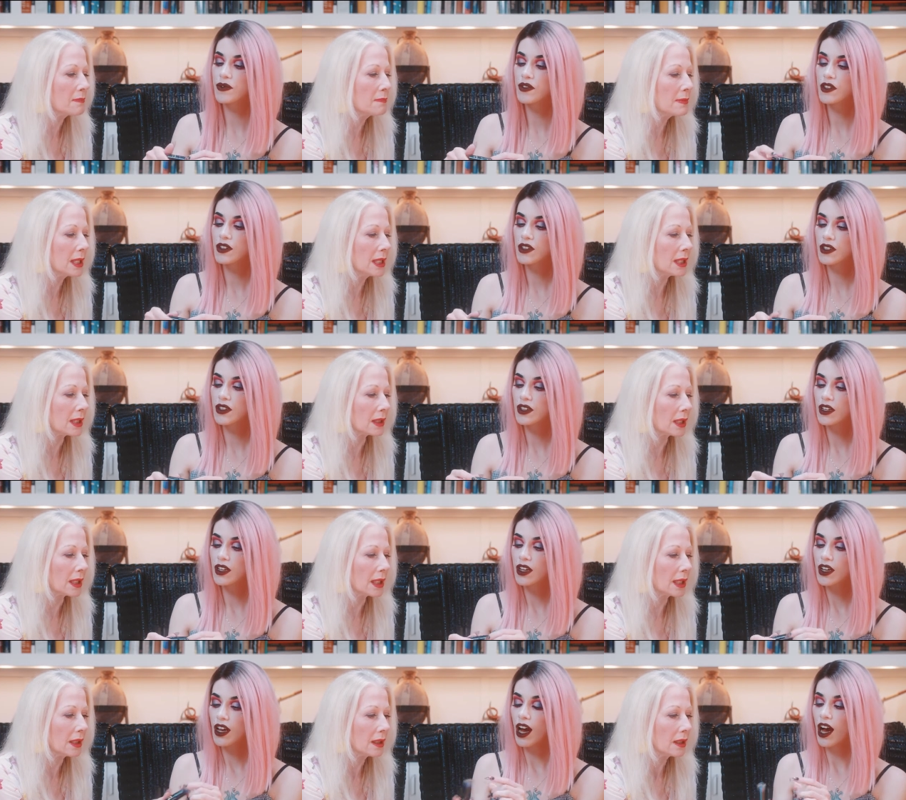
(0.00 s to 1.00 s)

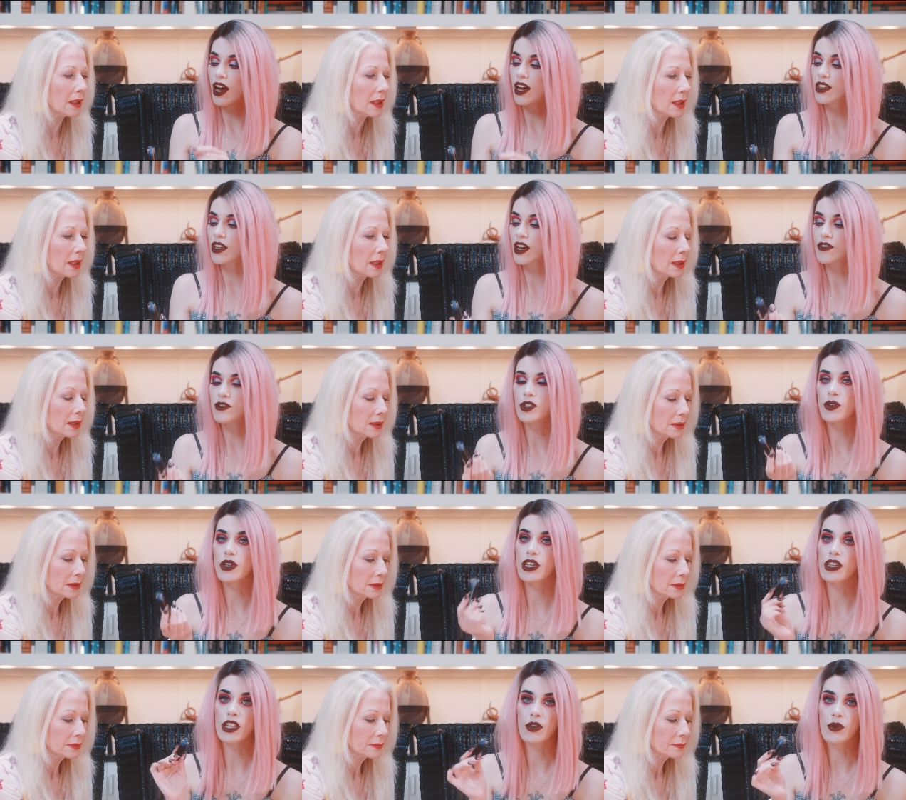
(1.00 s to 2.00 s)
Speaker 1: immediately. I love
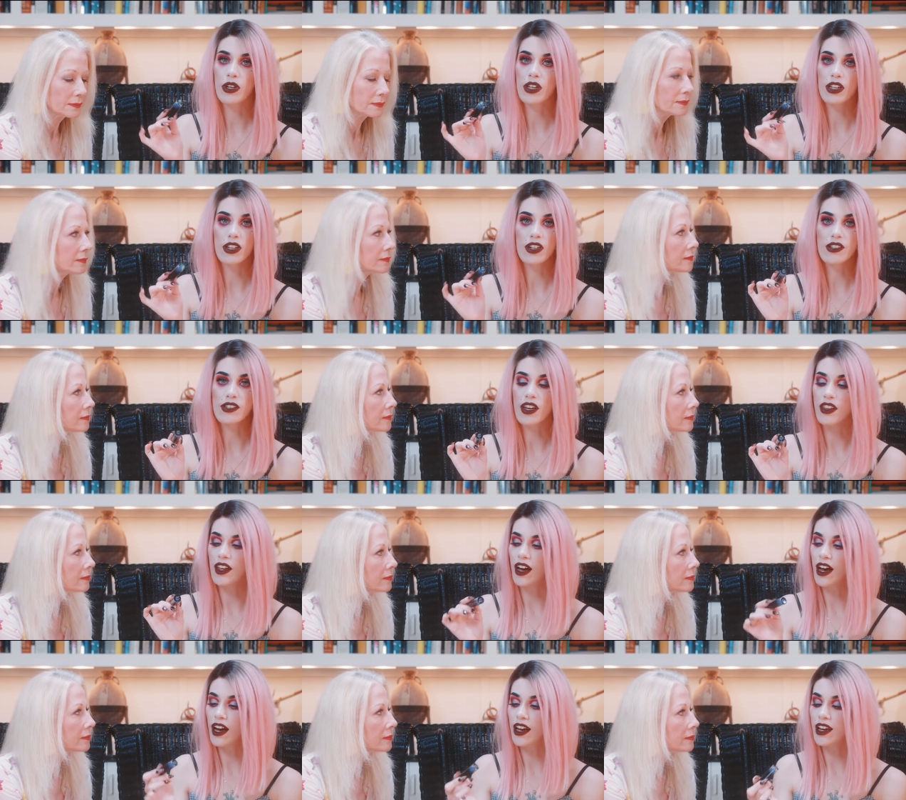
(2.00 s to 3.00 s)
doing liquid glitters on the
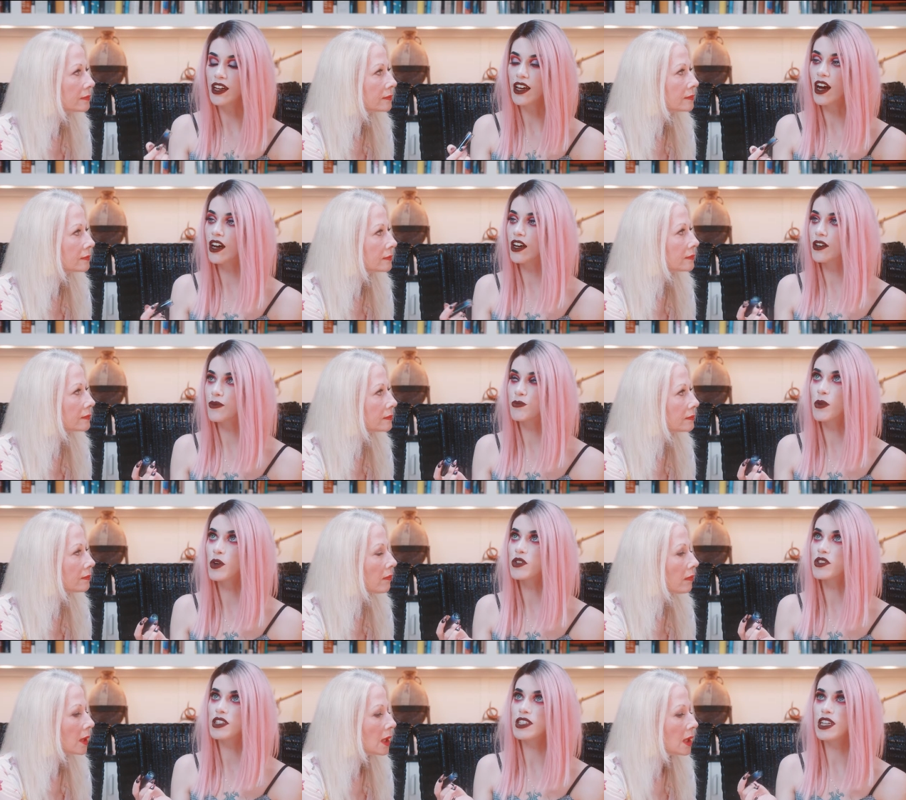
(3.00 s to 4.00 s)
eye. I,
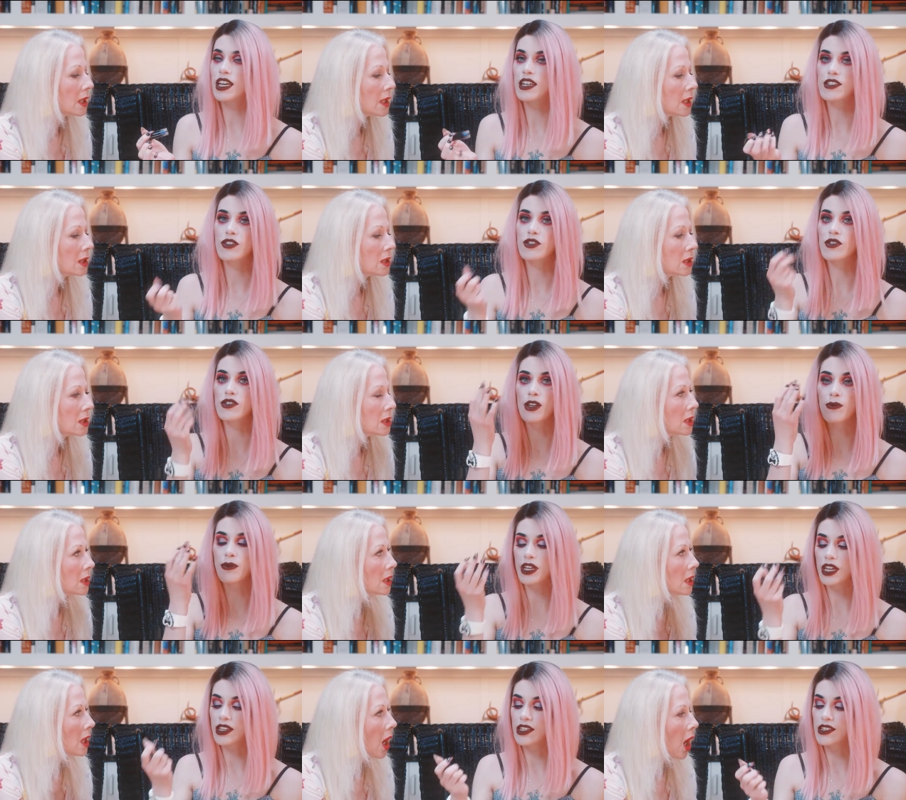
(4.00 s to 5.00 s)
most of the days I'll do
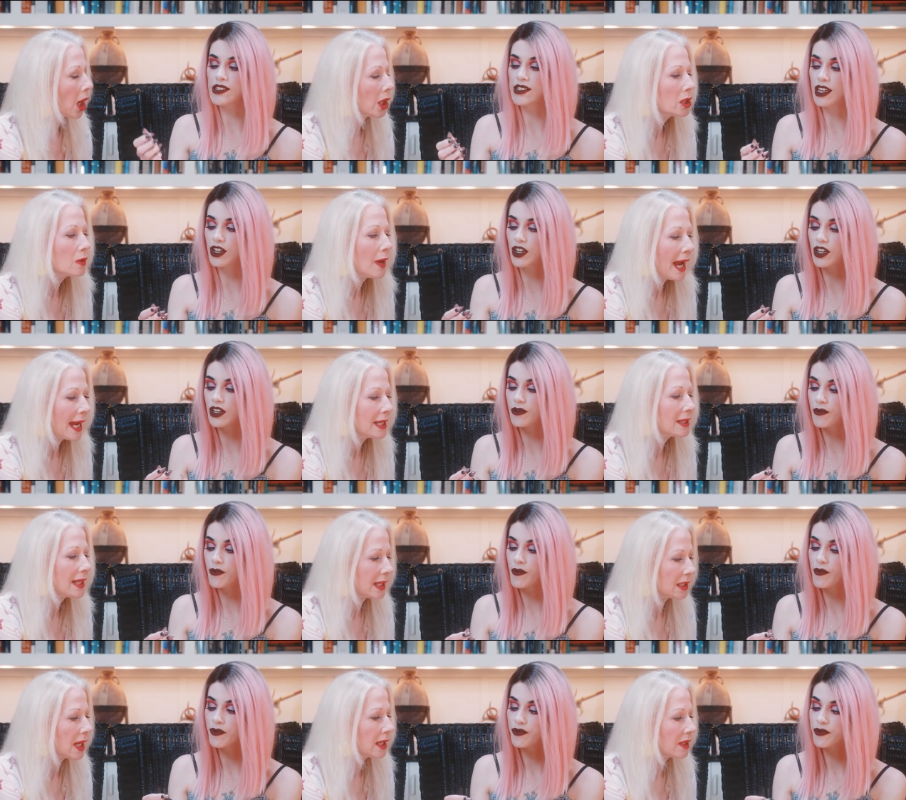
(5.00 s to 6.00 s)
something in the. Are center. you adding
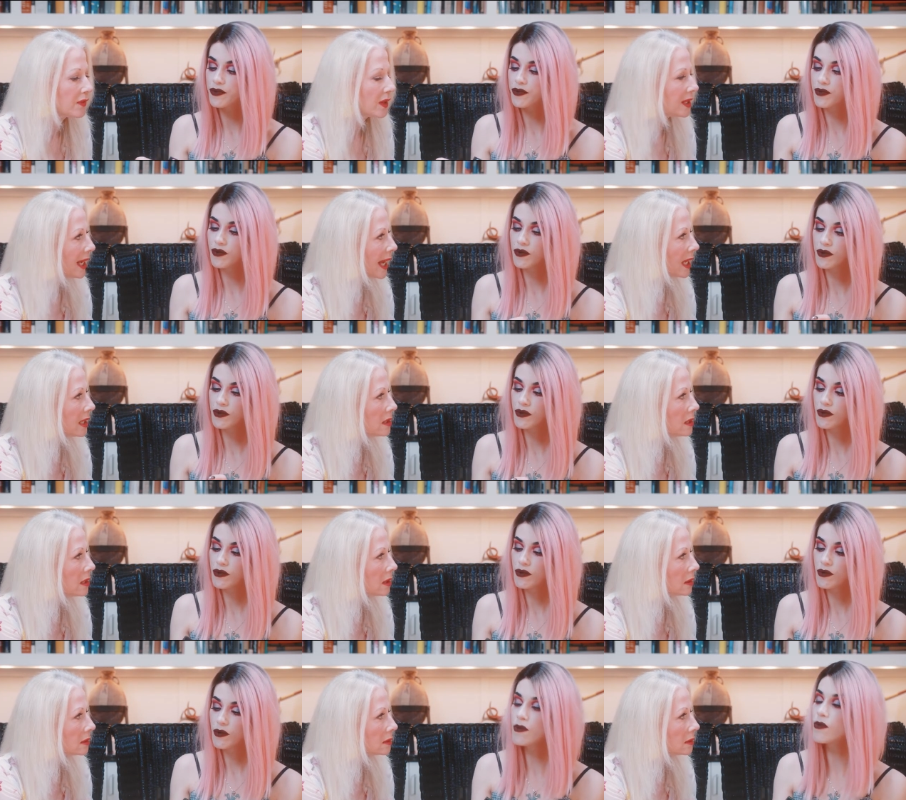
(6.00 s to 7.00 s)
that
Speaker 2: kind of at the end?
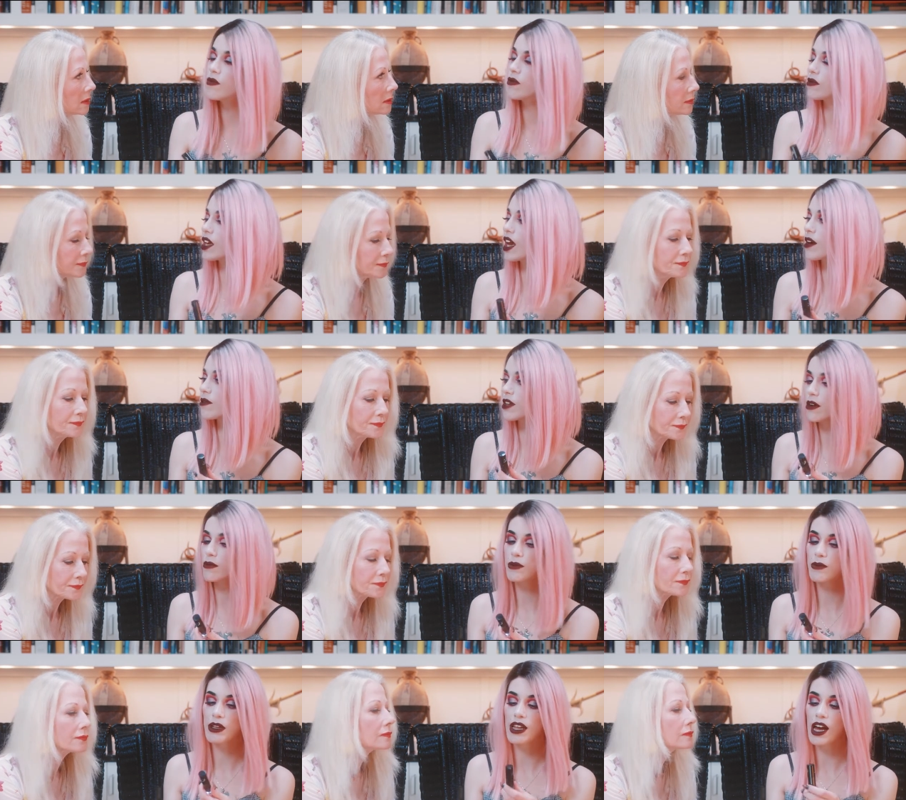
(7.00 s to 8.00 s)
Mm
Speaker 1: -hmm. Yeah, that'll
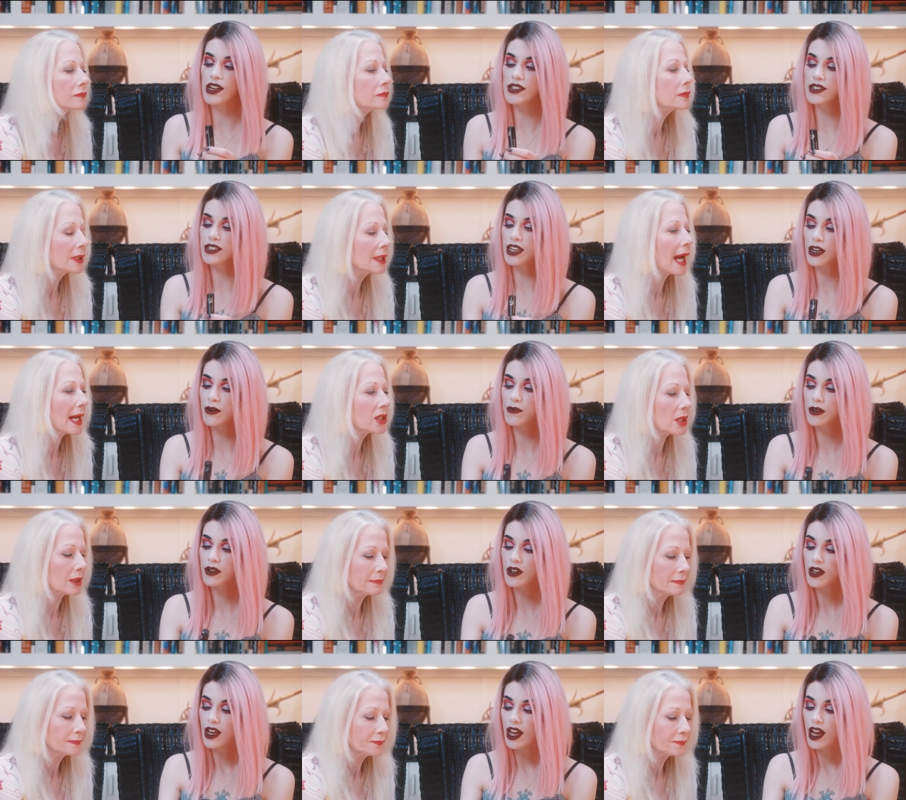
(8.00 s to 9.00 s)
be my last step. Got you.
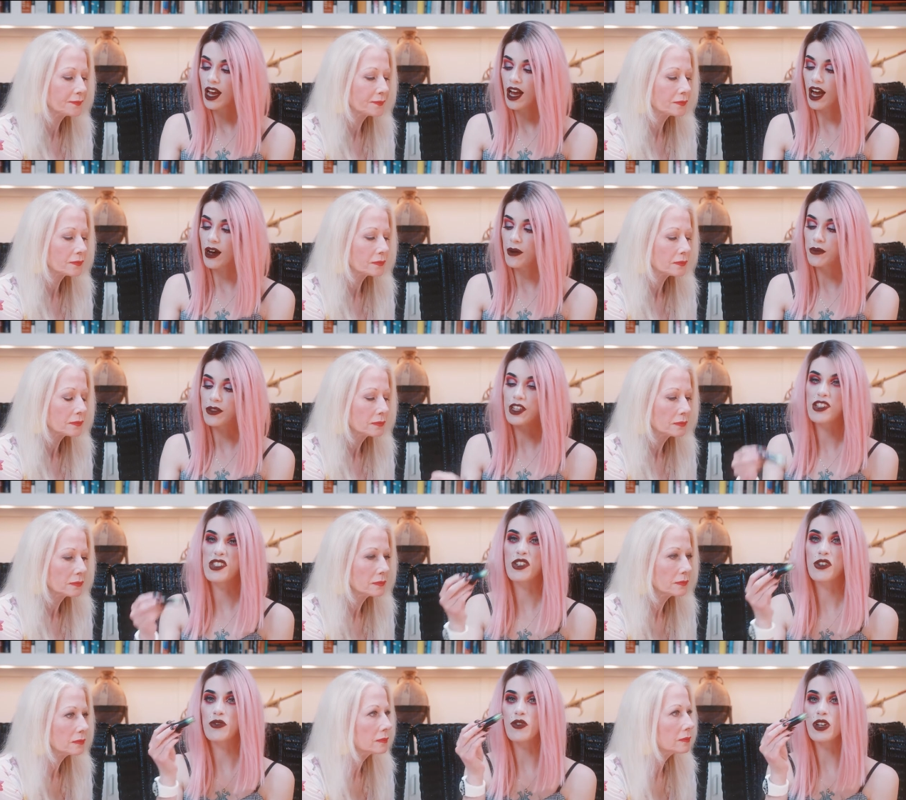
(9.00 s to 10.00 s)
Um, this
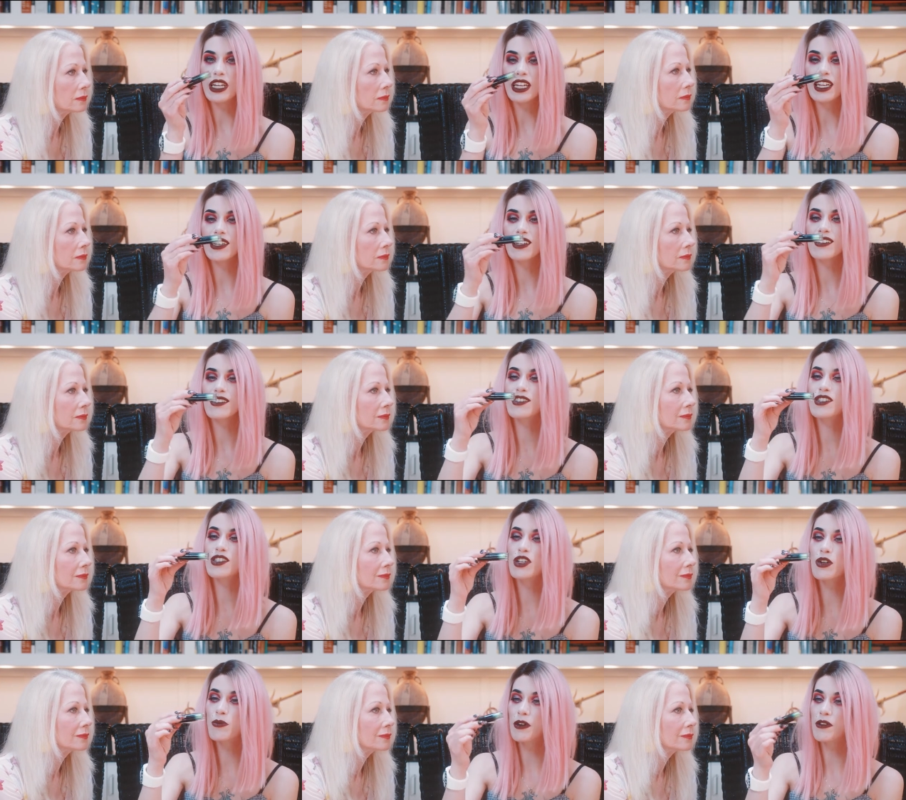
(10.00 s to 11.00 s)
green,
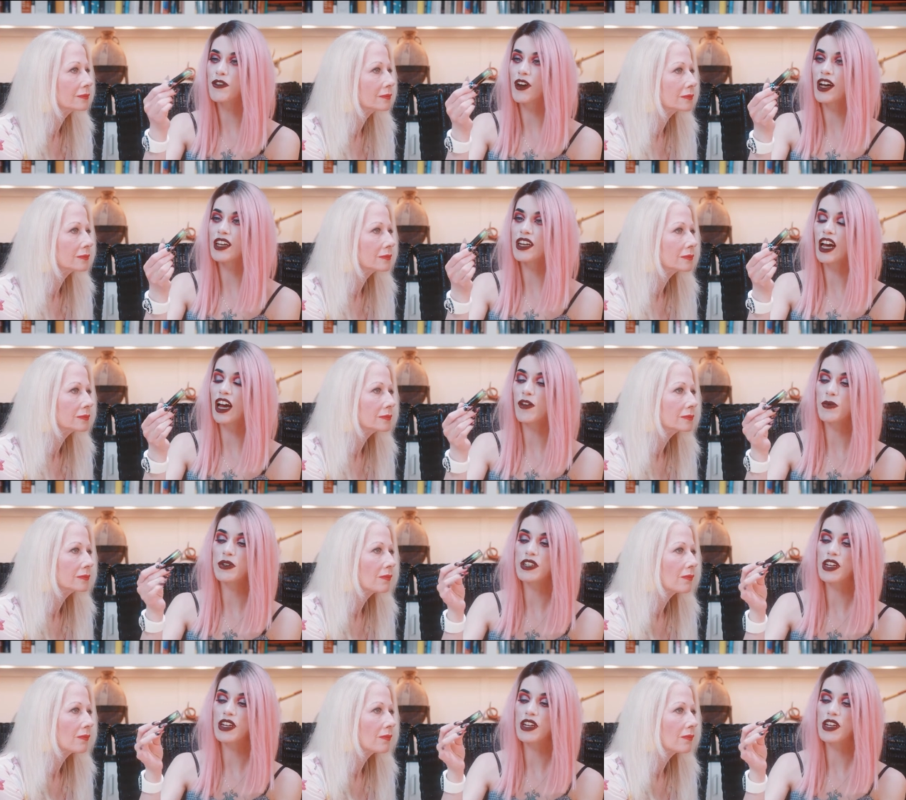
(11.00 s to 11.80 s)
super fun. I've been